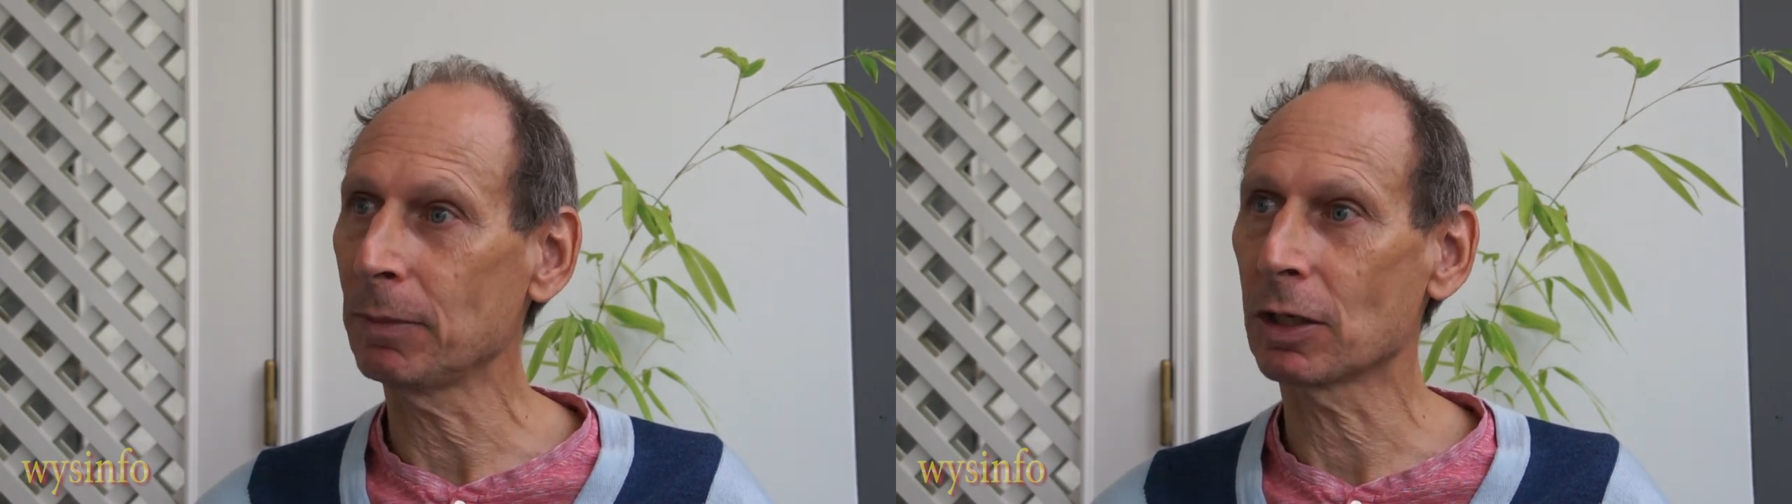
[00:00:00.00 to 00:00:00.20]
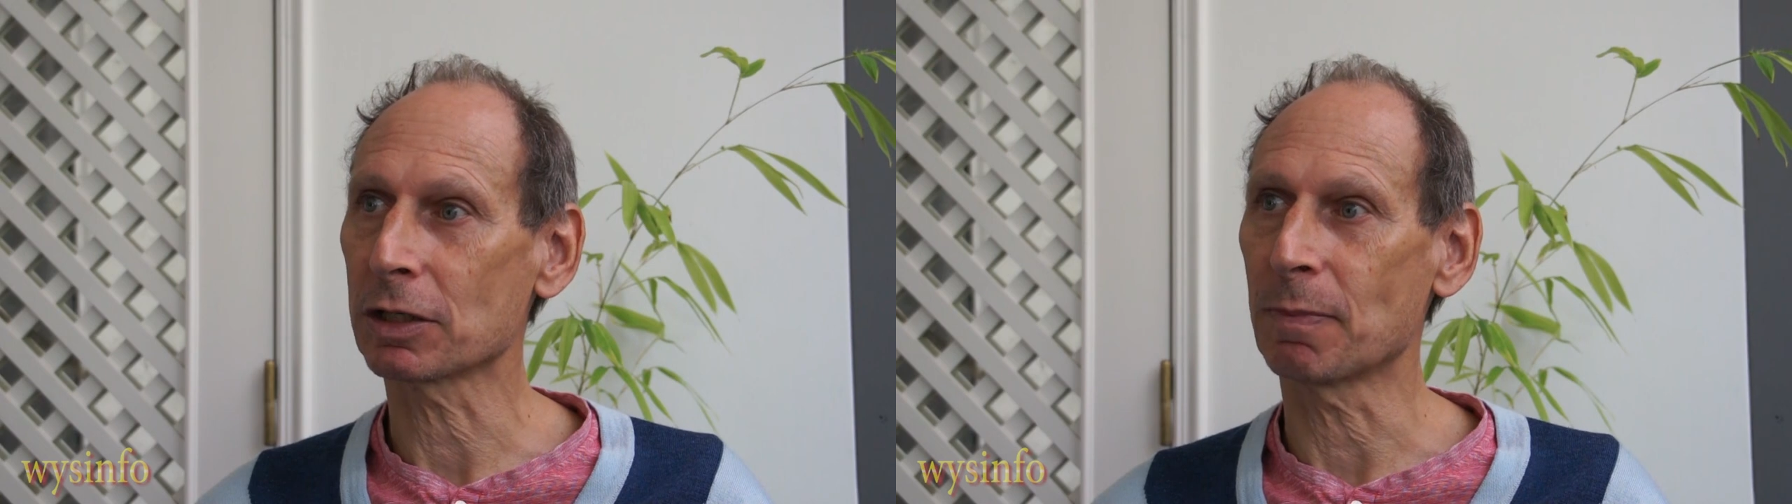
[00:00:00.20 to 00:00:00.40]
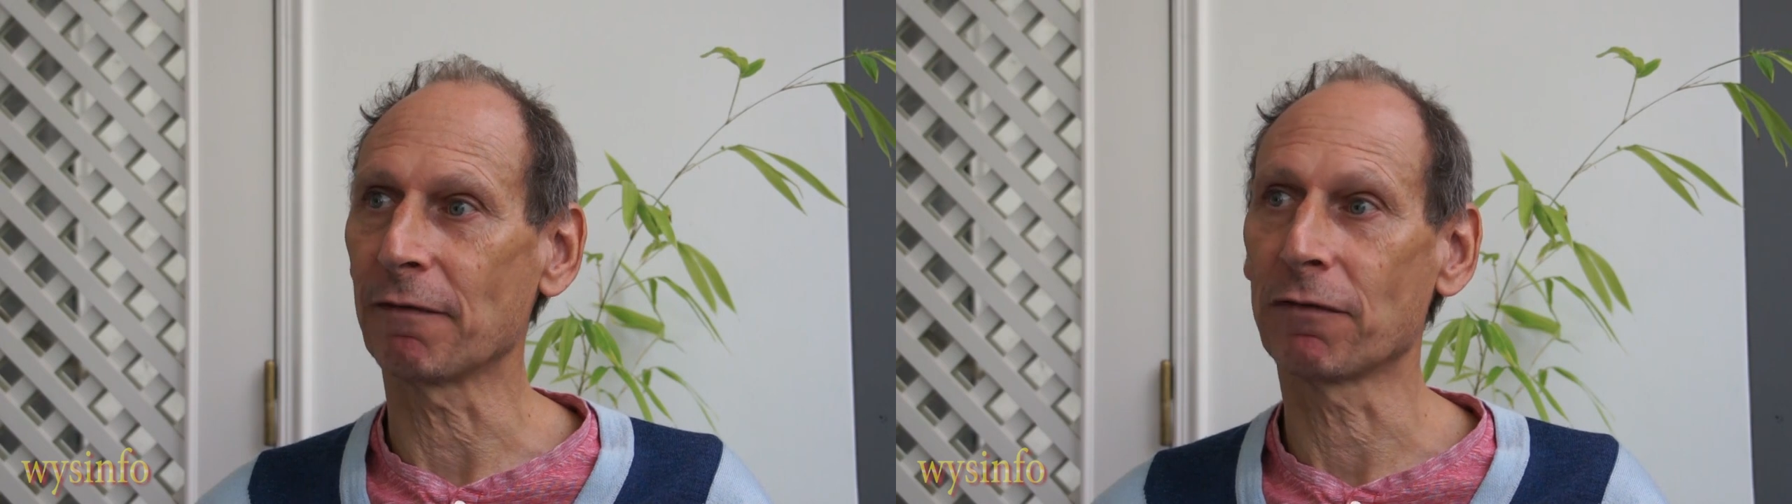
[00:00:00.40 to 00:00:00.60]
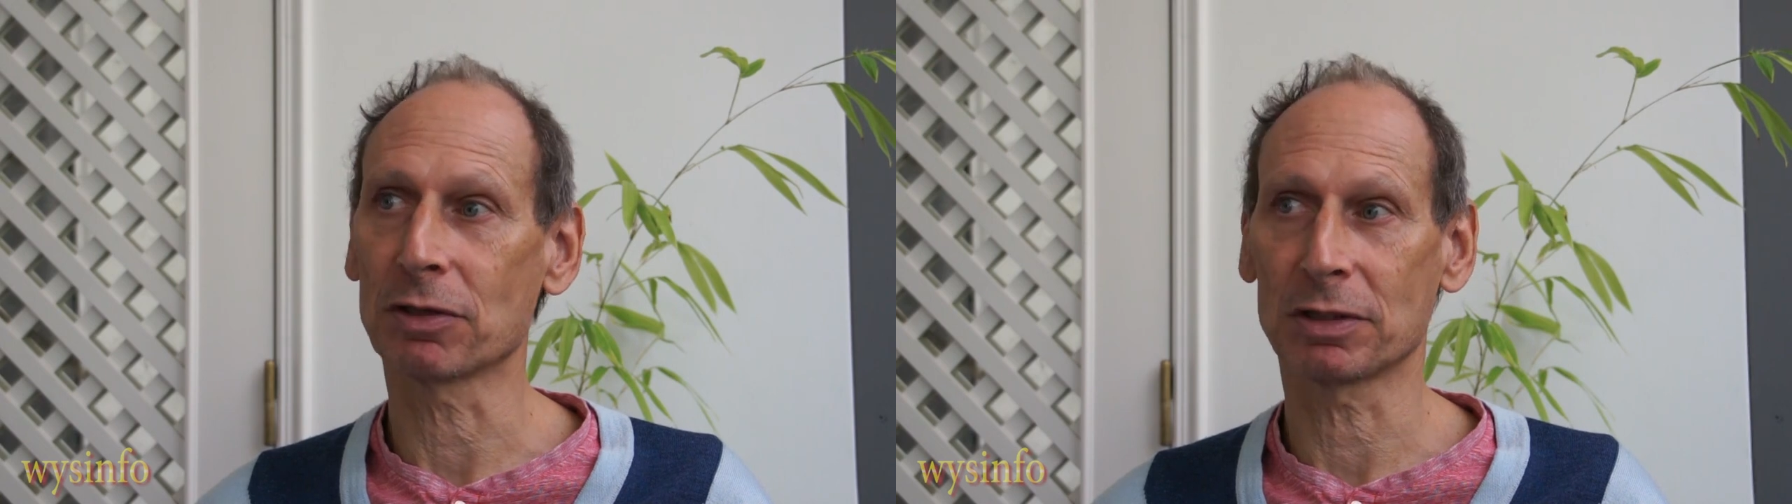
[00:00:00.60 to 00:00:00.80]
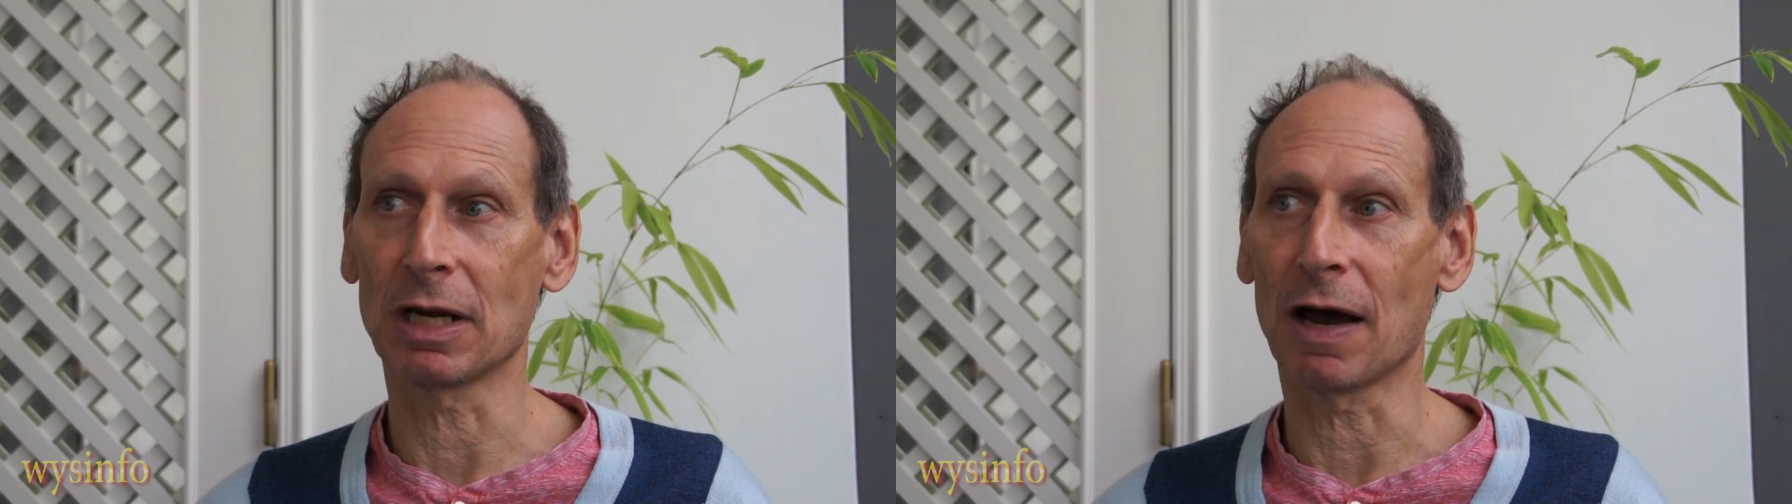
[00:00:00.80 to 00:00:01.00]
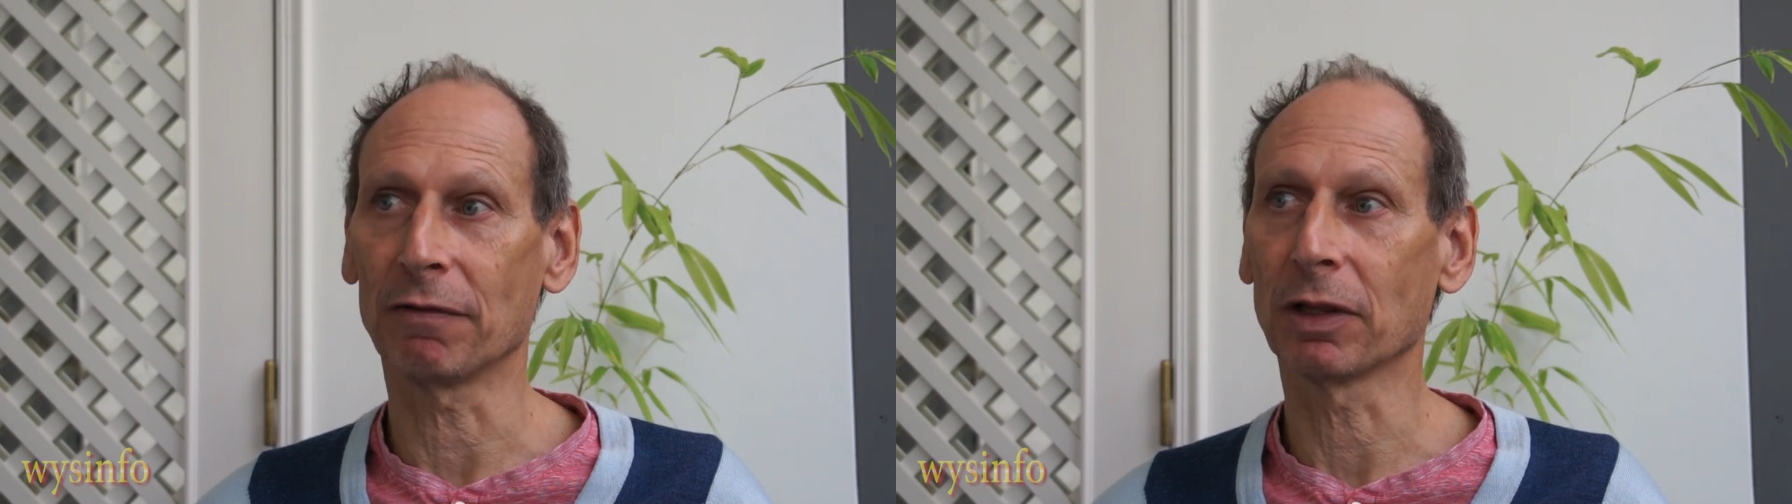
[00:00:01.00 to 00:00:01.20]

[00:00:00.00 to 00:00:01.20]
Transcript: because my first novel,